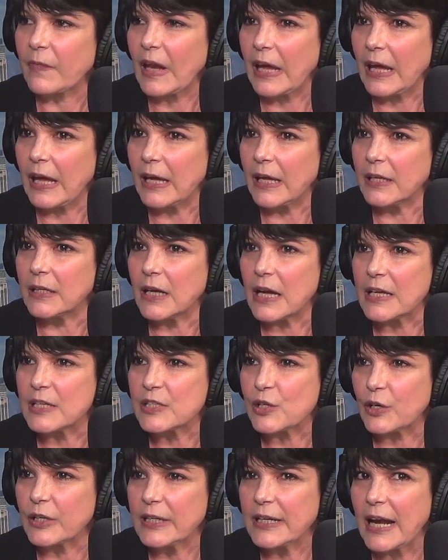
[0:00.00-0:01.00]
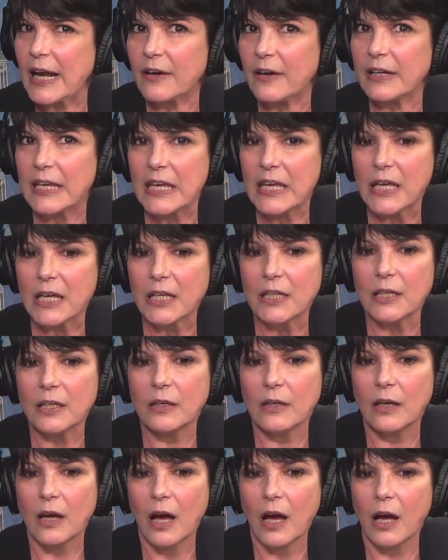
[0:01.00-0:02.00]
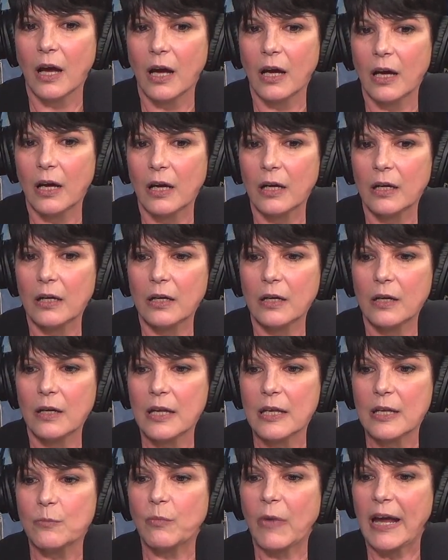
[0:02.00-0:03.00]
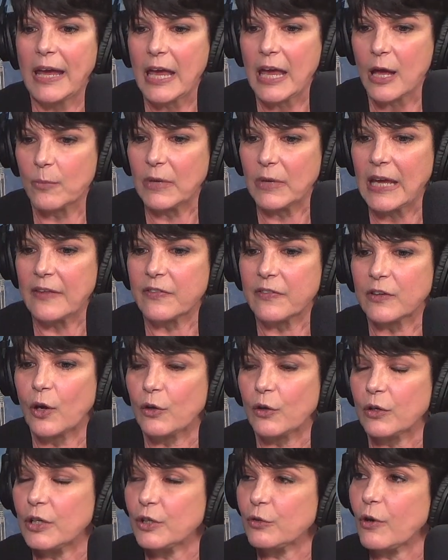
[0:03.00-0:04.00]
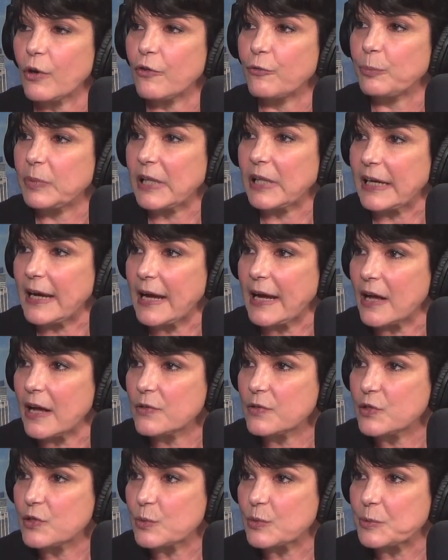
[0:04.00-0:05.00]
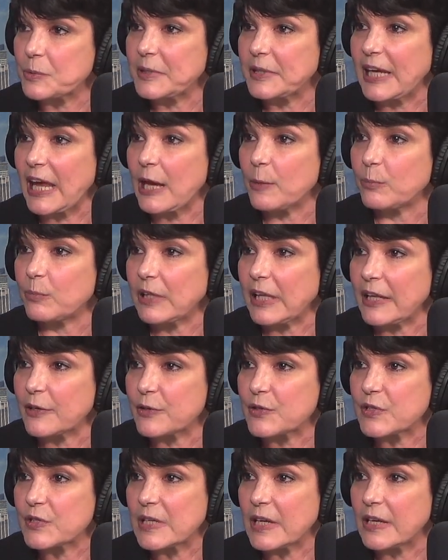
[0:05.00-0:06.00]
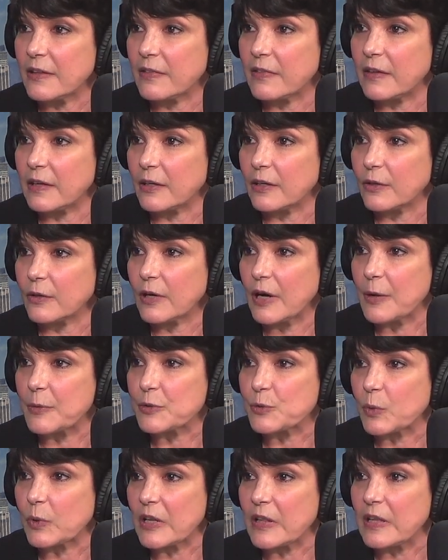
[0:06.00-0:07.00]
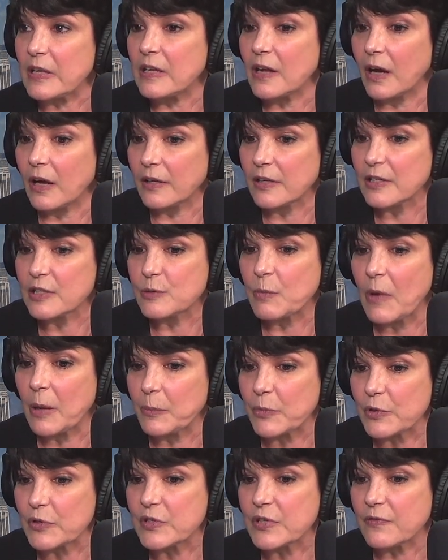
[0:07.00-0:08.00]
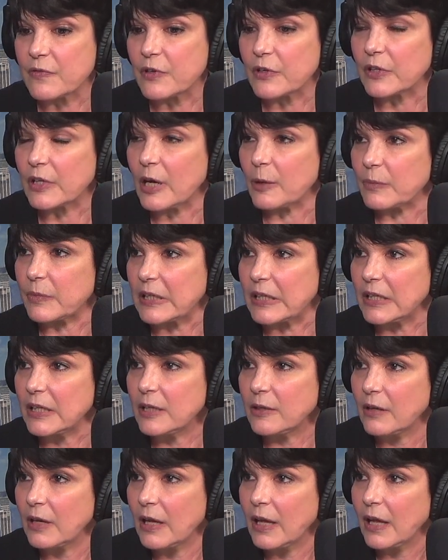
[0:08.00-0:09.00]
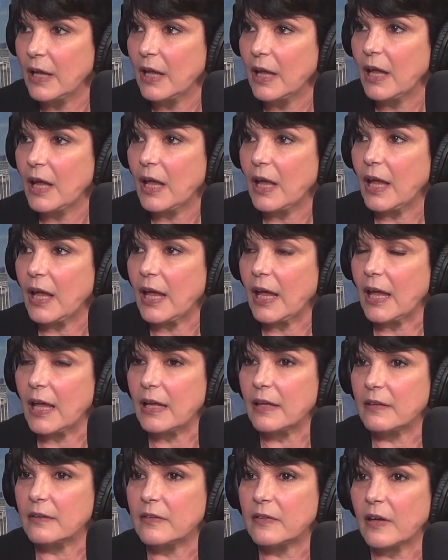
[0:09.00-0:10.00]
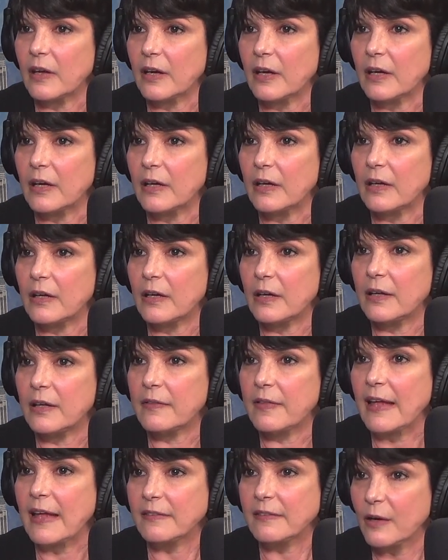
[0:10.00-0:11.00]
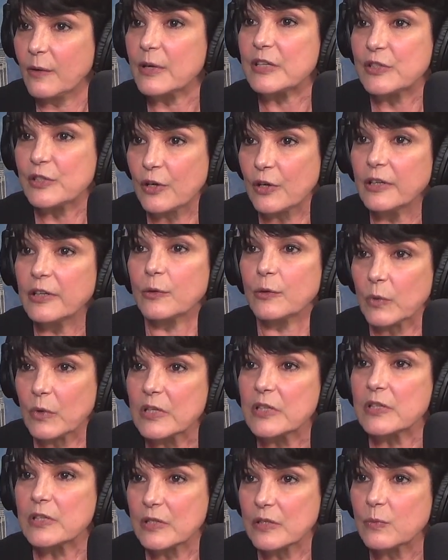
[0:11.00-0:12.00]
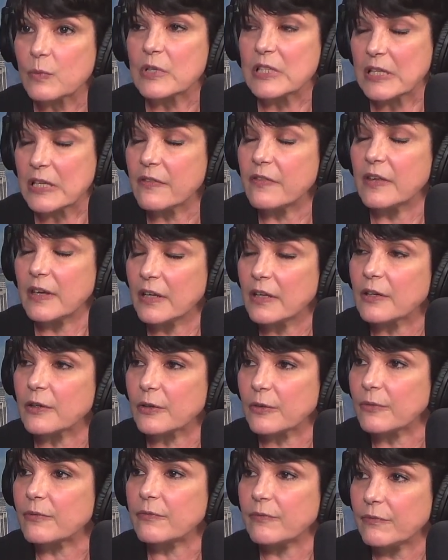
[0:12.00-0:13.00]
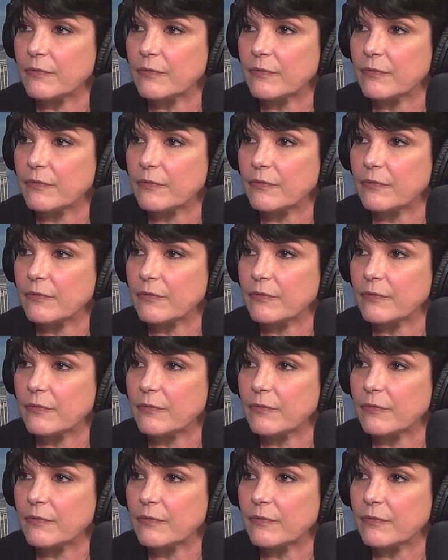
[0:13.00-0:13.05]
And I started out in Miami at the Coconut Grove Playhouse, which mm-hmm. became Players State Theater. I was one of the youngest members of their company. And that's how I started, was in theater.